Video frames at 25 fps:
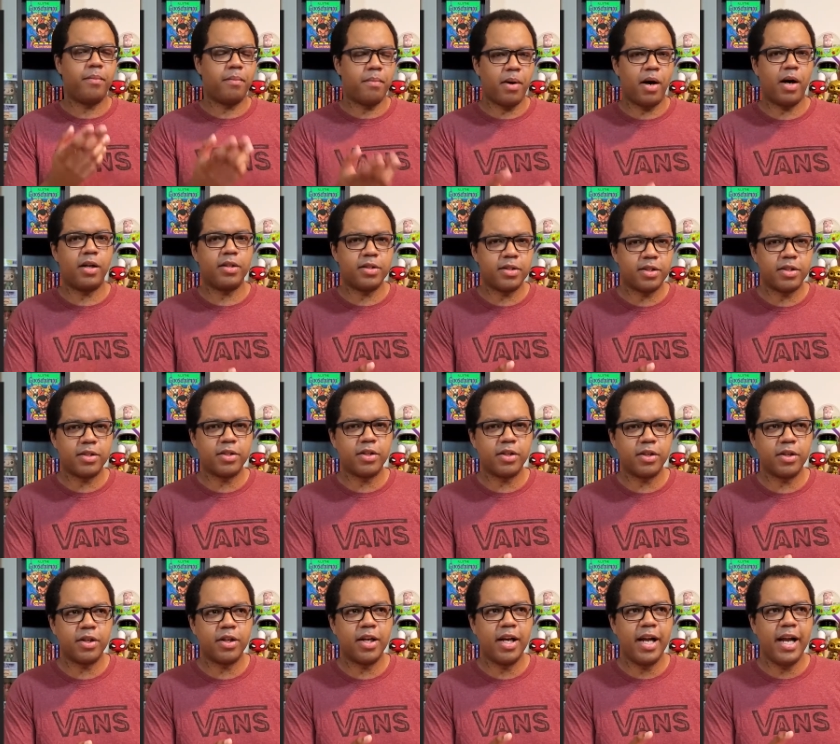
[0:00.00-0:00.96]

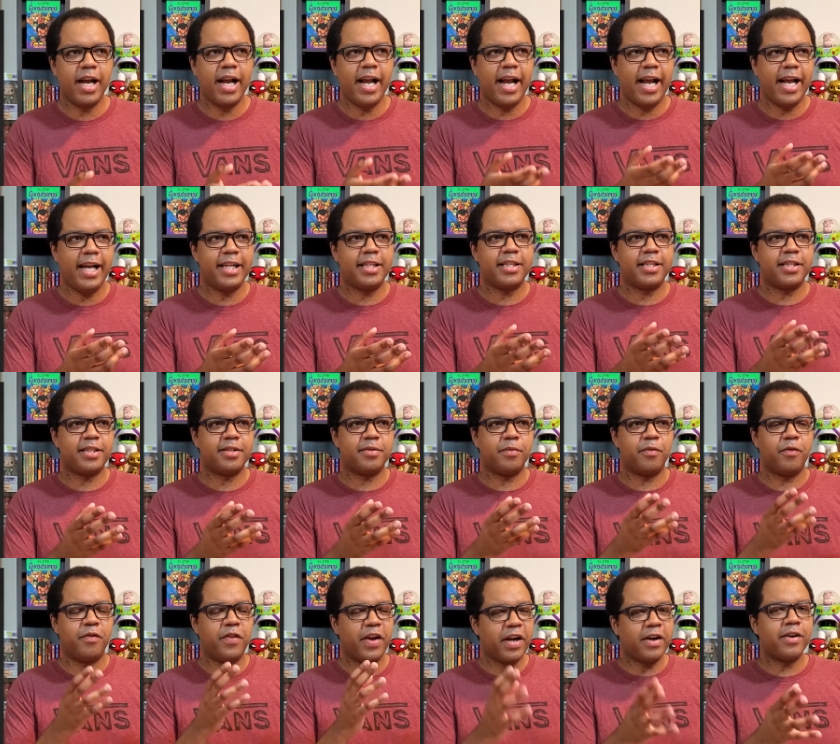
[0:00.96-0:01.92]
Monster. It's
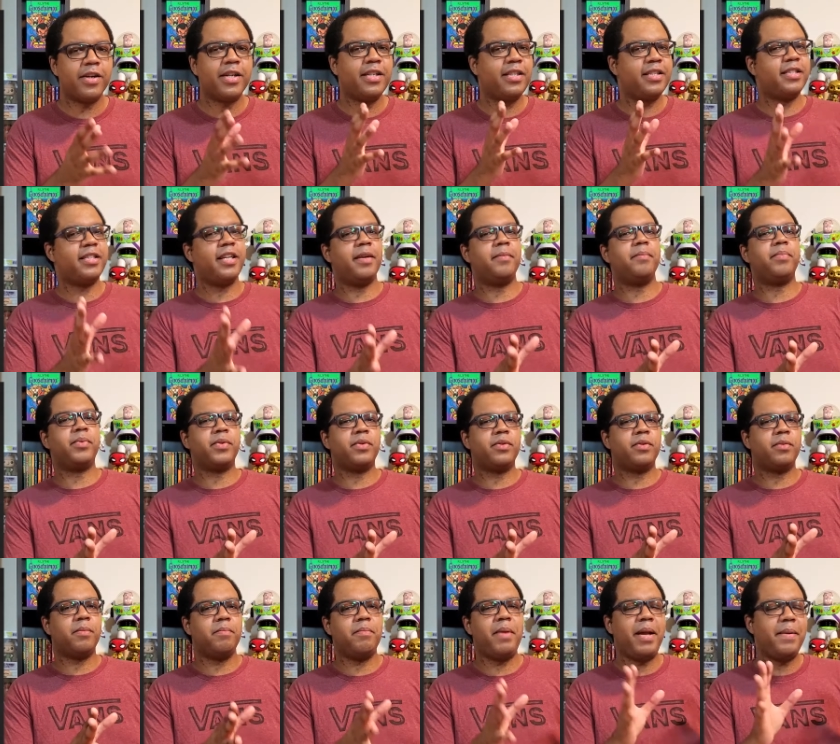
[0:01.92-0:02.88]
very
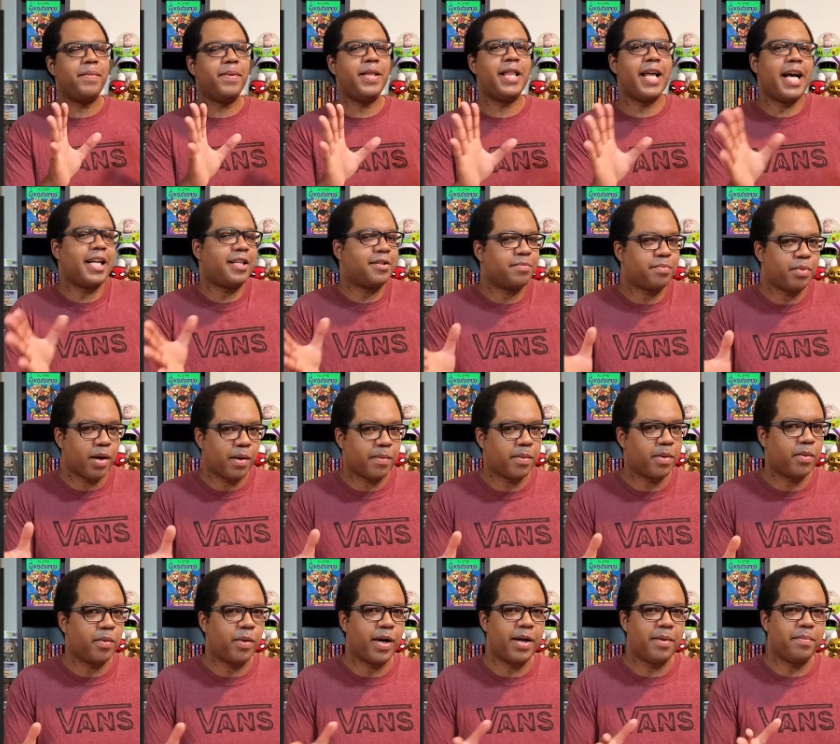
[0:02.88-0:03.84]
simple. Maybe that's
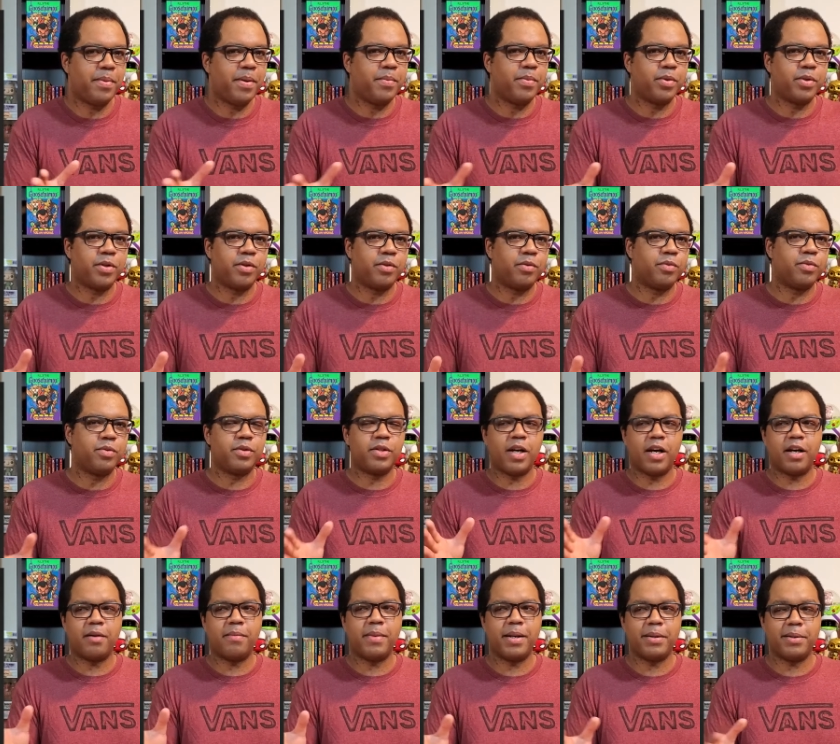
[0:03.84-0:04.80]
probably why people don't
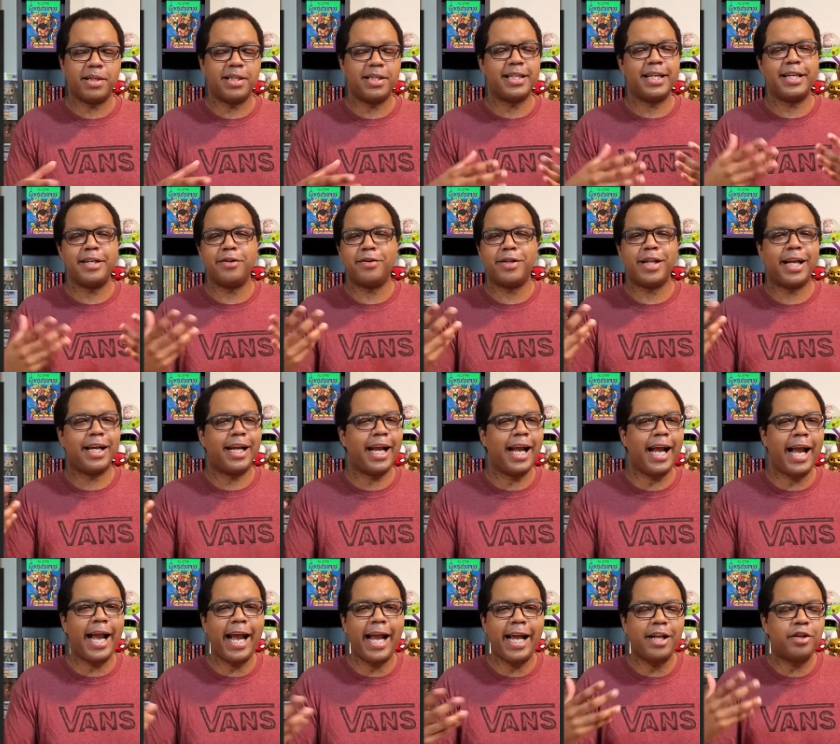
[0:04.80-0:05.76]
talk about it, because I know like
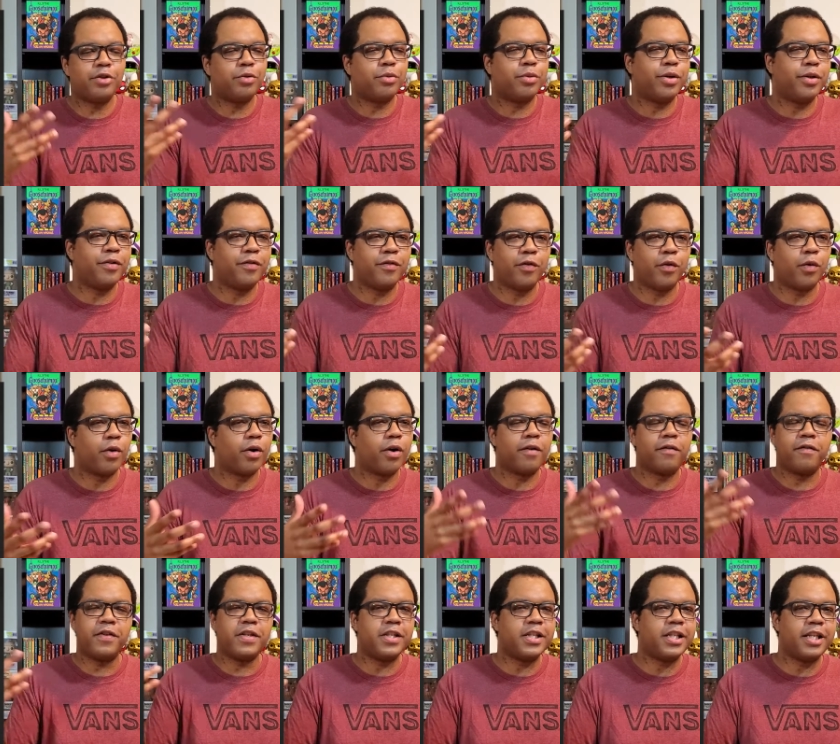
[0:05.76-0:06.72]
A24
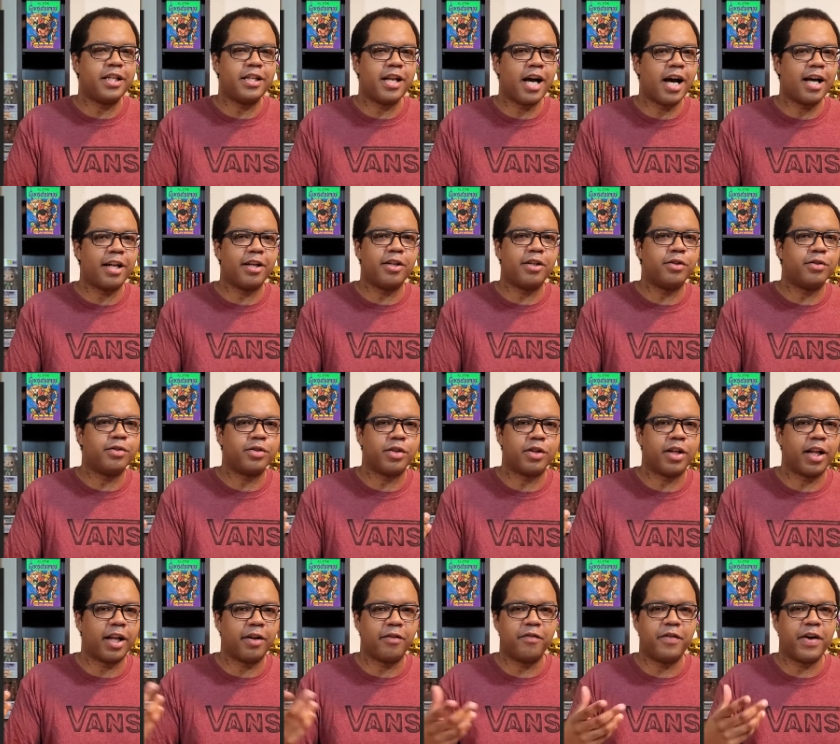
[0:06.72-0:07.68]
aficionados are
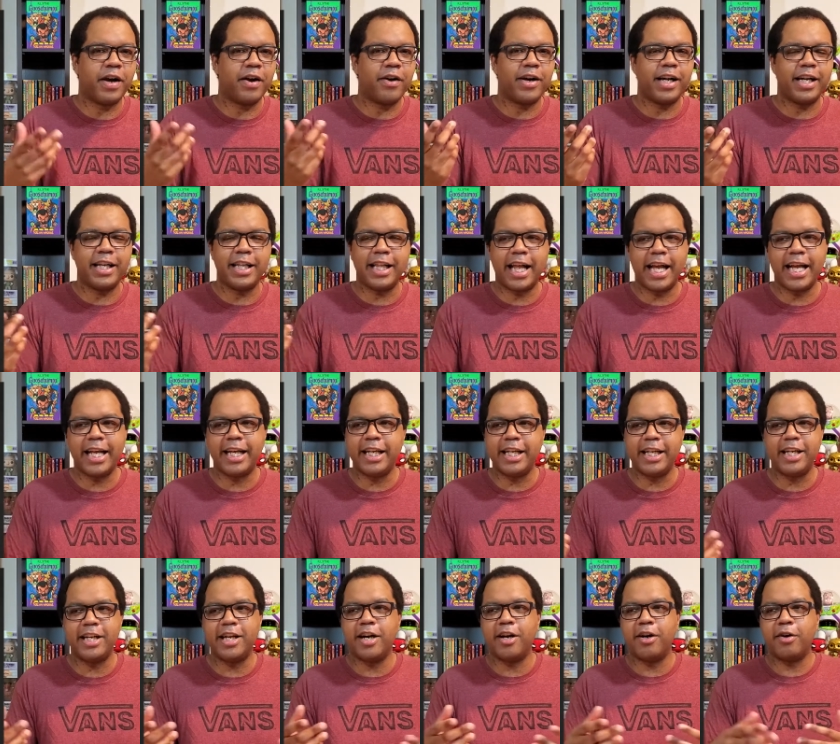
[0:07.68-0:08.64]
like very
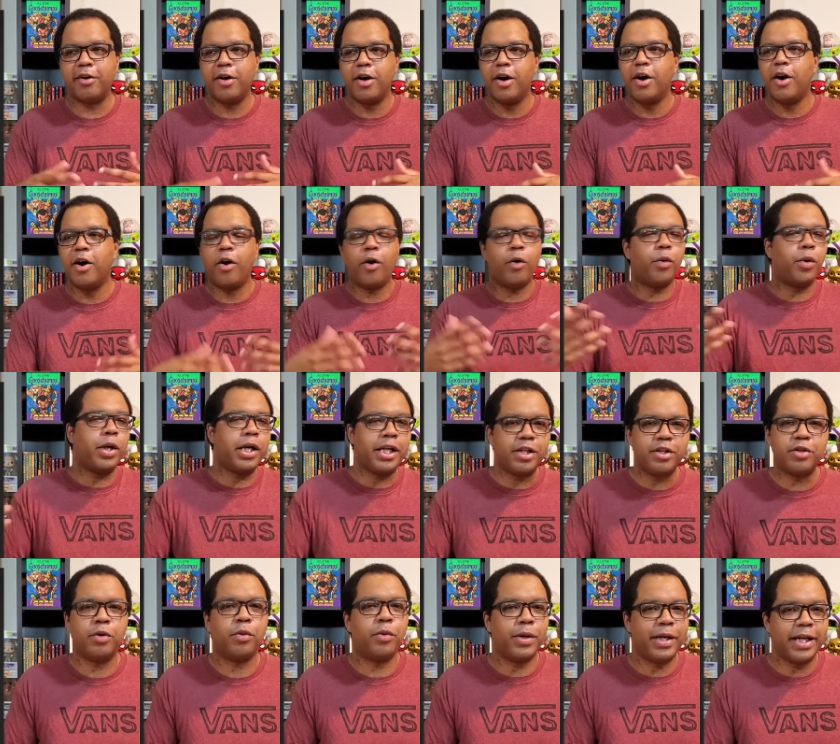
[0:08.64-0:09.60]
like, you know,
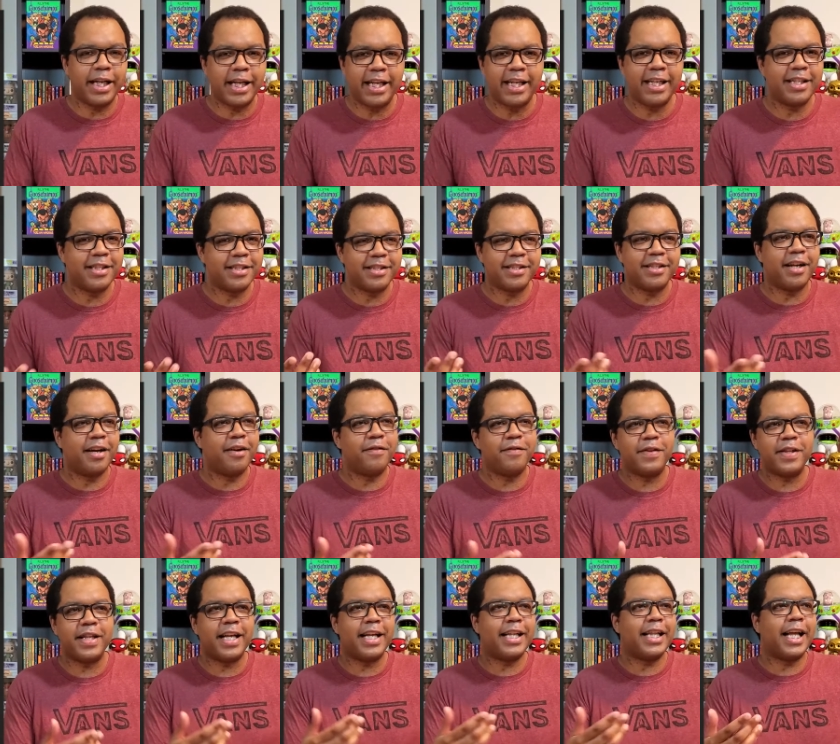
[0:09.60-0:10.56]
hoity-toity and stuff,
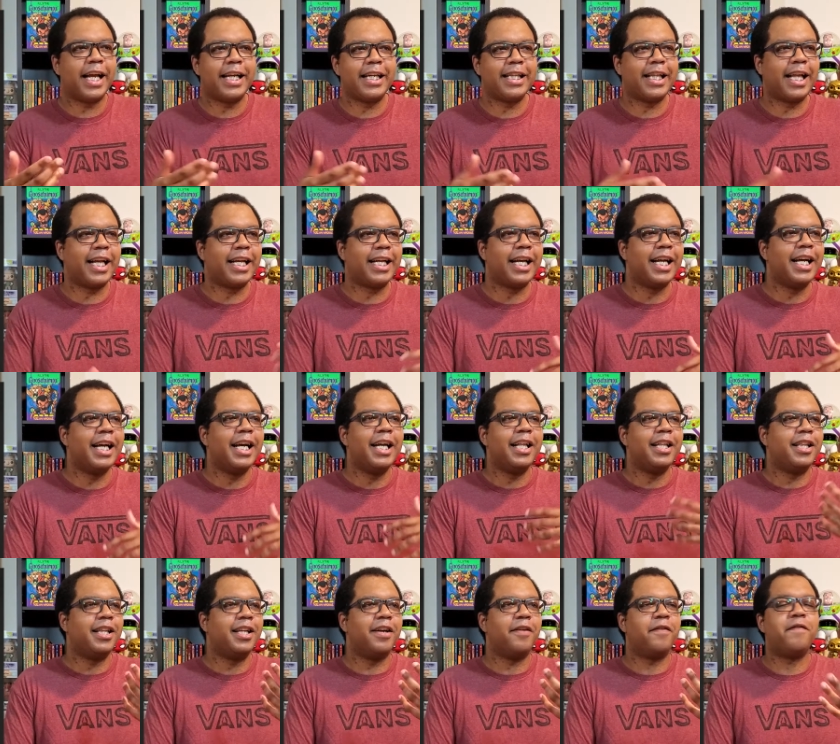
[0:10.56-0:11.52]
and they like
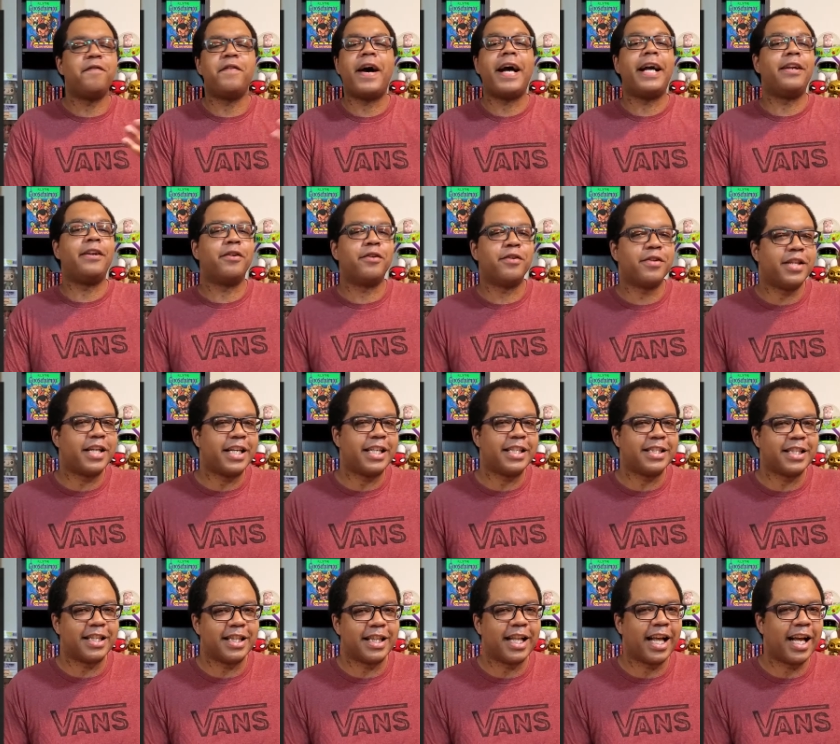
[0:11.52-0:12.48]
the finer
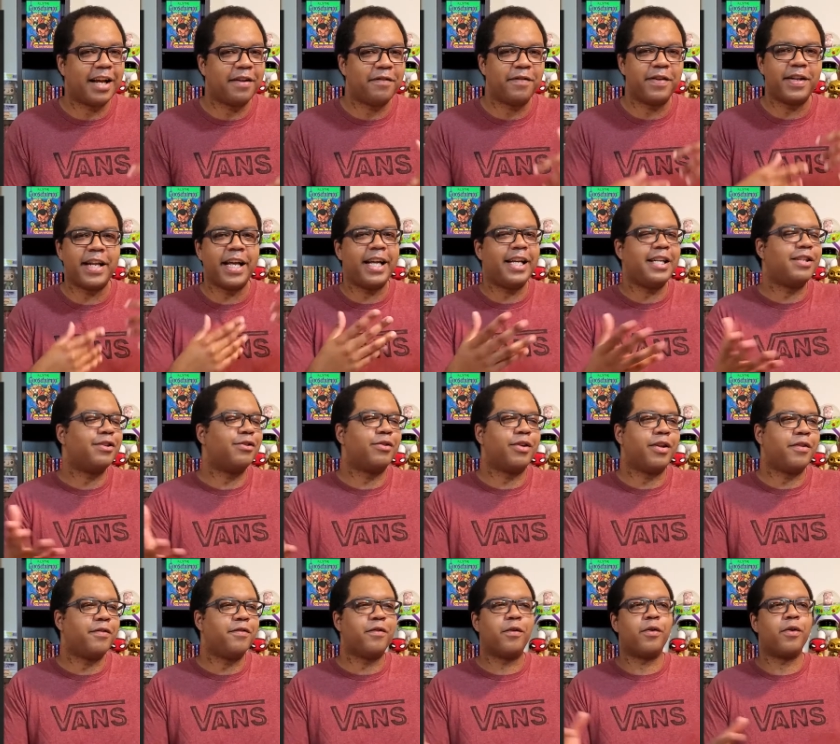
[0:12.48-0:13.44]
things in life, and
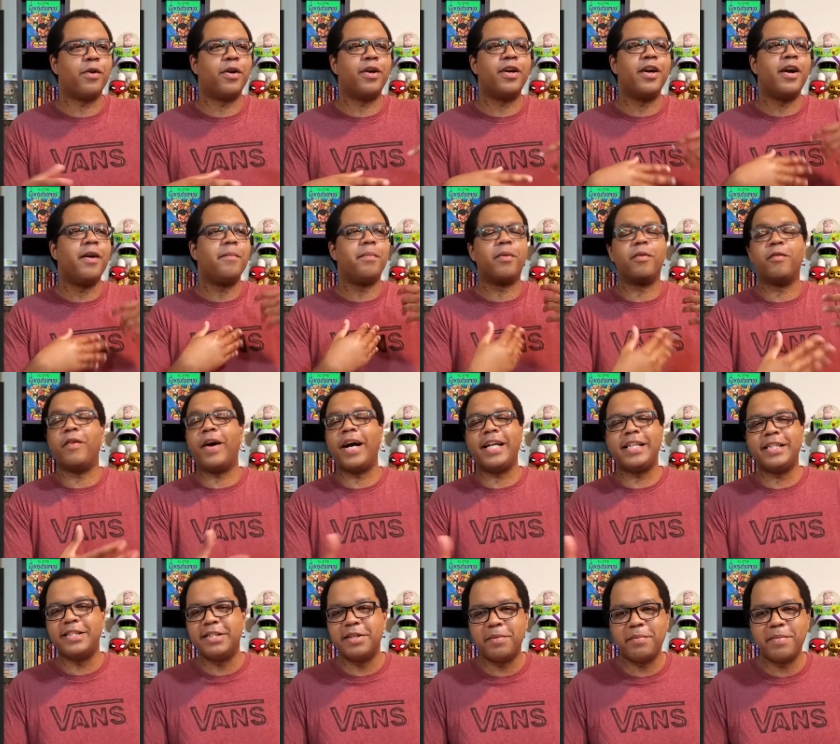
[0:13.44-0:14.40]
A24
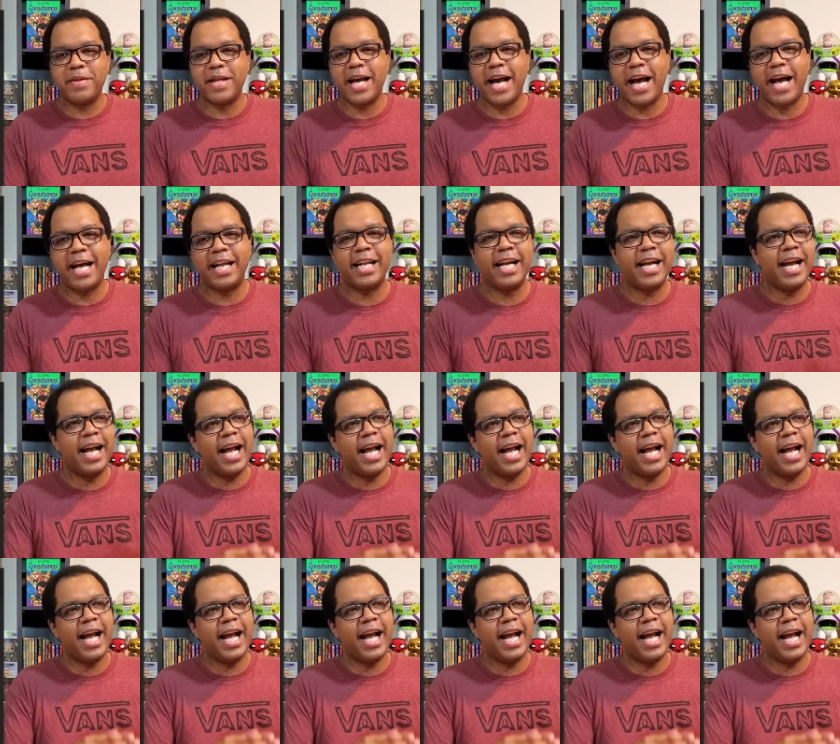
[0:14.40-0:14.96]
provides them that.